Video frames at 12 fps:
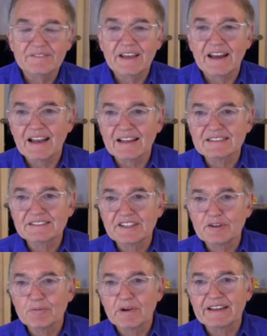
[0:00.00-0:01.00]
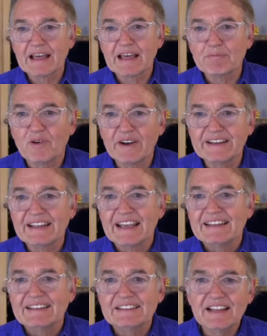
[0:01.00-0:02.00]
that, Alex, that you're bringing that point.
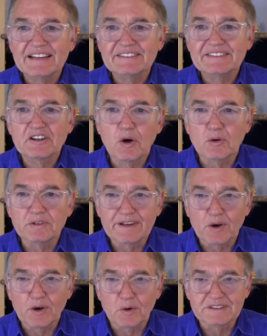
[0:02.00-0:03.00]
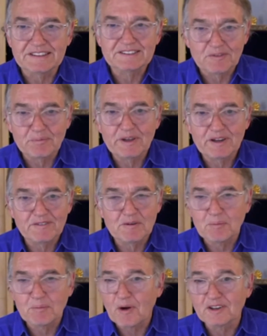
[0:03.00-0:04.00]
These are like the golden oldies of Men Are
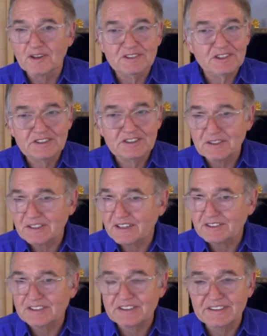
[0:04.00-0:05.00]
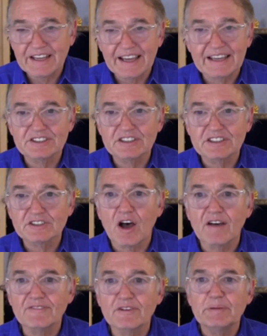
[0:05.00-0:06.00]
From Mars. They're still here today. It's just
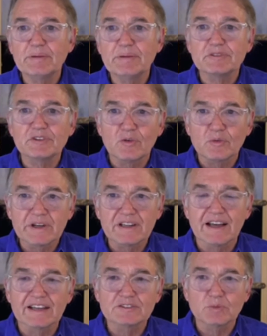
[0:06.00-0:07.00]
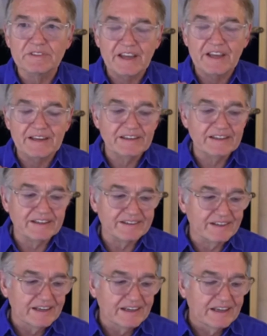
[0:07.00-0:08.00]
often people don't realize what they
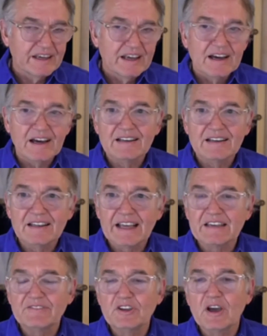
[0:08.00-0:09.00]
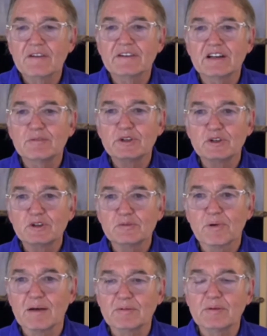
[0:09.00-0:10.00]
need. Like if you have an immune
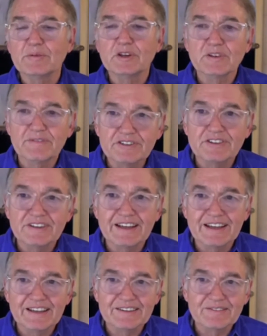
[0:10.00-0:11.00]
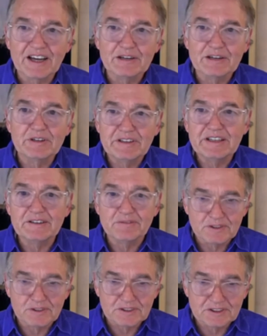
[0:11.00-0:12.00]
problem, you're deficient in vitamin D
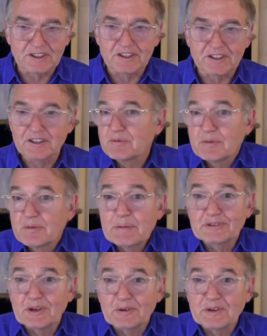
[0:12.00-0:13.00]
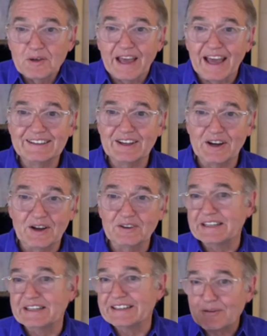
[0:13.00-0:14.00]
for sure. But people don't know that. You know, you
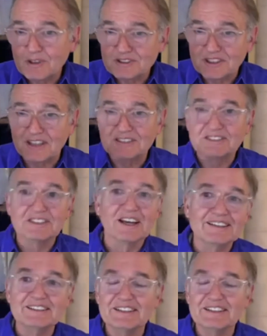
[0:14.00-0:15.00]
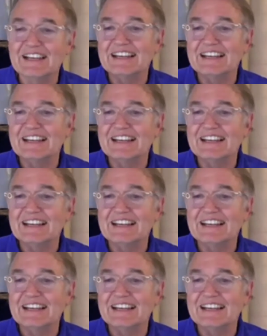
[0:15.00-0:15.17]
need to get more sunshine. You